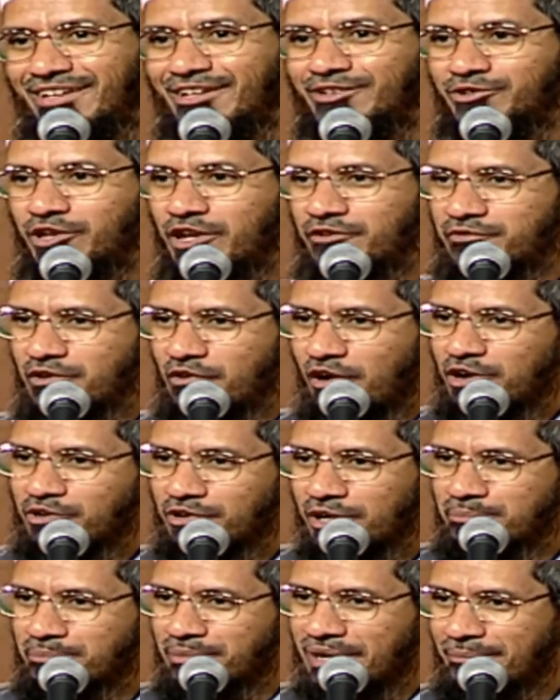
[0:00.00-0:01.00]
So if you want
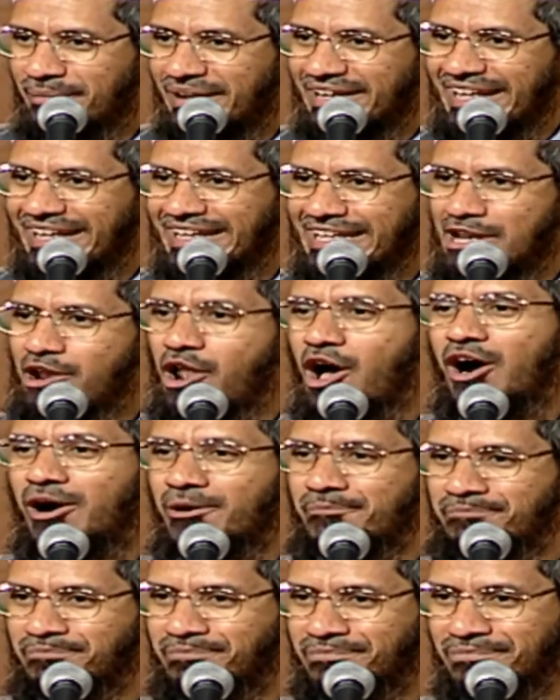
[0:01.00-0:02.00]
to implement any
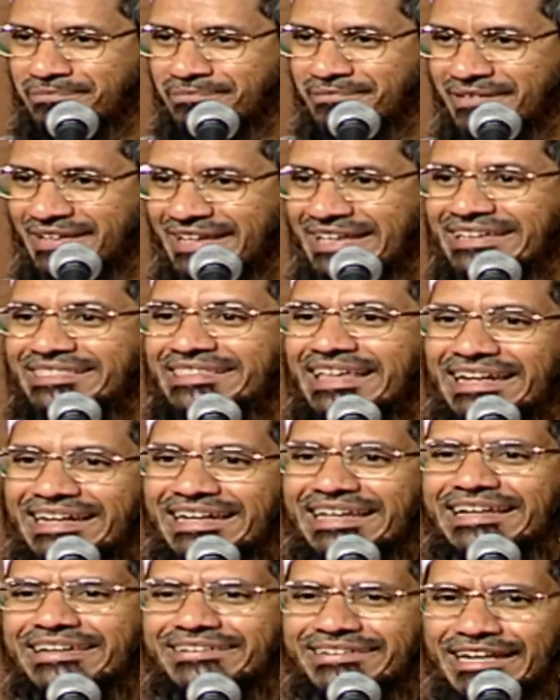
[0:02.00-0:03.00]
law, the
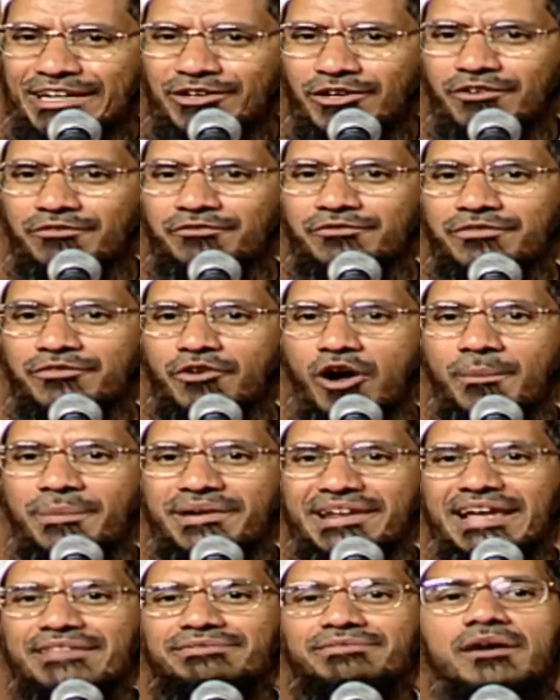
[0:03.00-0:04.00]
least rate of
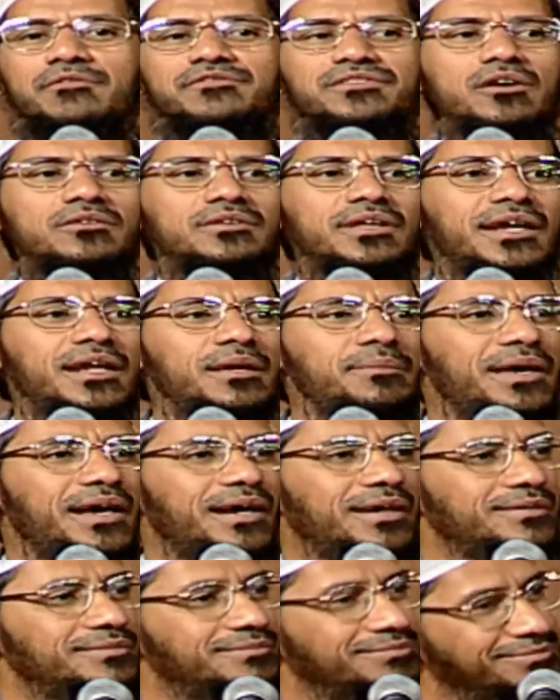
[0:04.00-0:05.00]
robbery and theft, Saudi
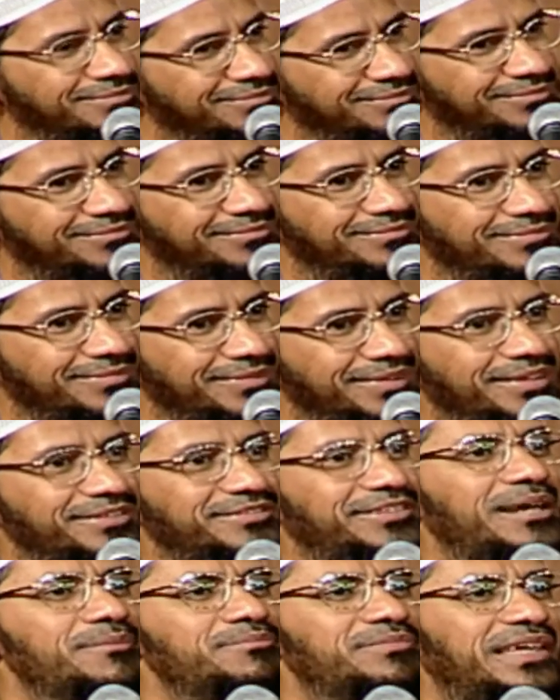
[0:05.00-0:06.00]
Arabia.
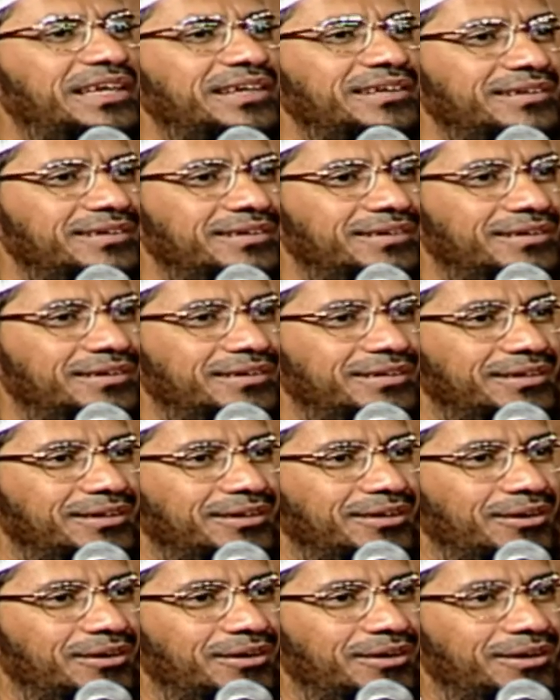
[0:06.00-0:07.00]
Same thing.
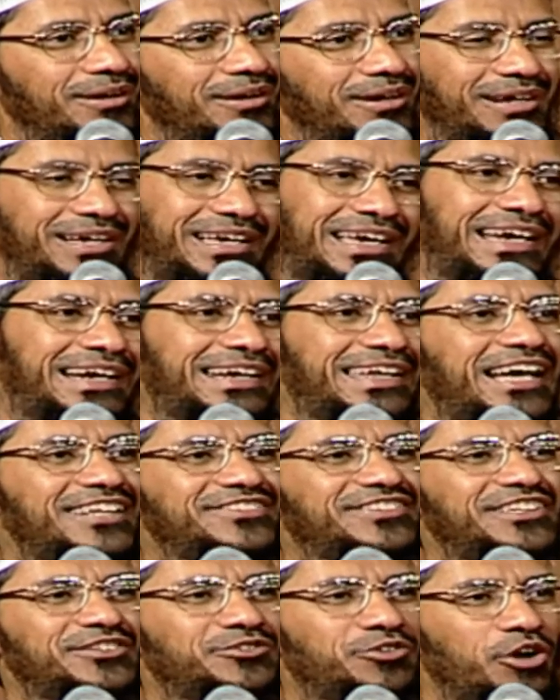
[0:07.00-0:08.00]
India
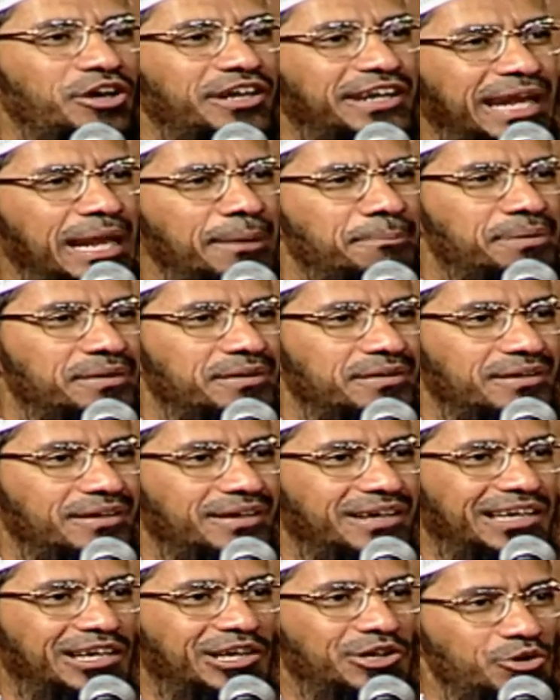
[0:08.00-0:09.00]
says don't rape.
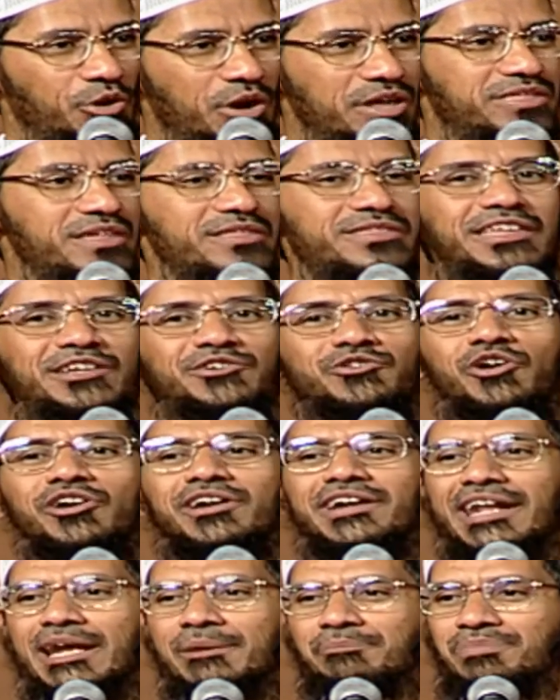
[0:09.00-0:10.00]
USA says don't
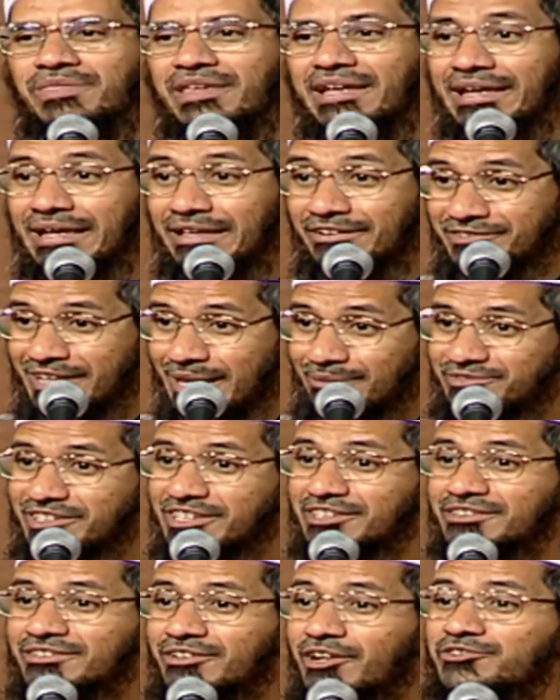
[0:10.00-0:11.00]
rape. Islam
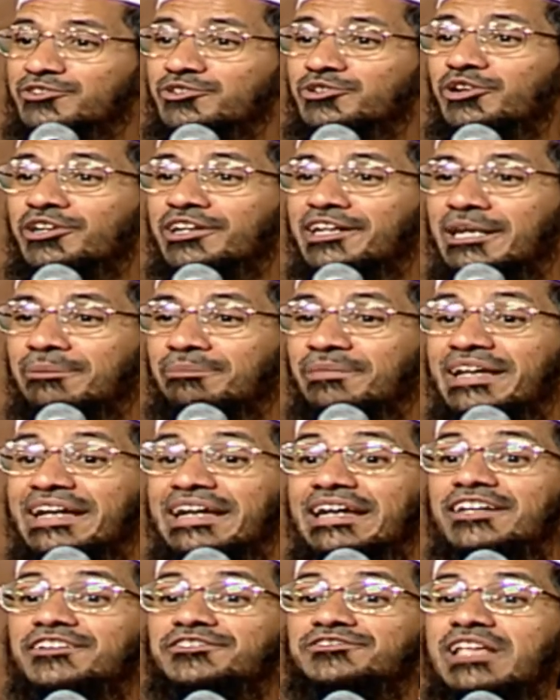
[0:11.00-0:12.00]
says also don't
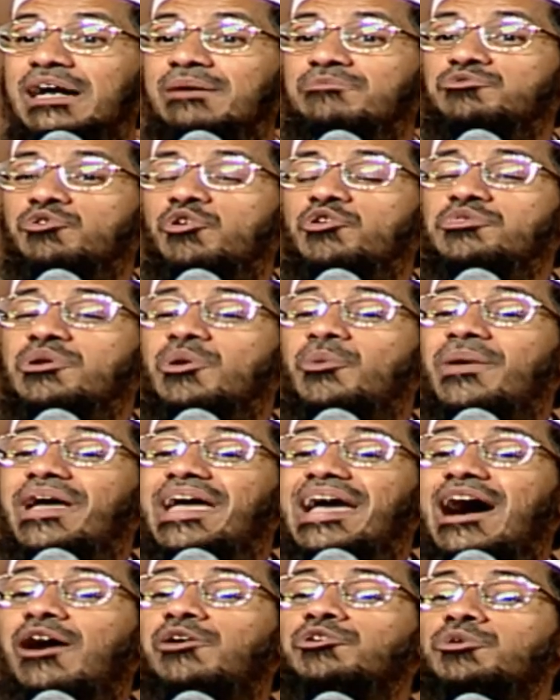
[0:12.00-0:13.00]
rape. Islam shows you a way
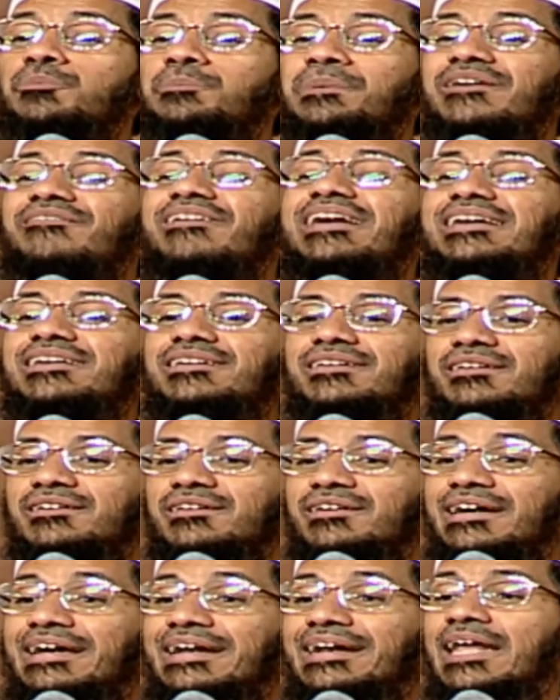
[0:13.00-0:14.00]
how to prevent
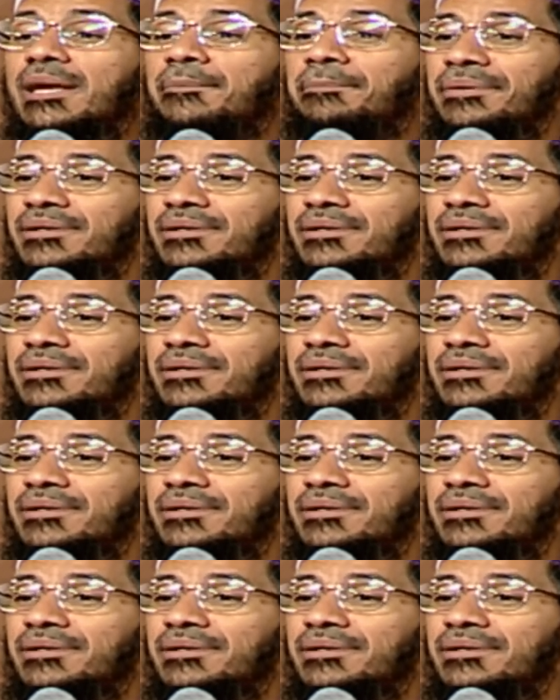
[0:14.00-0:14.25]
rape.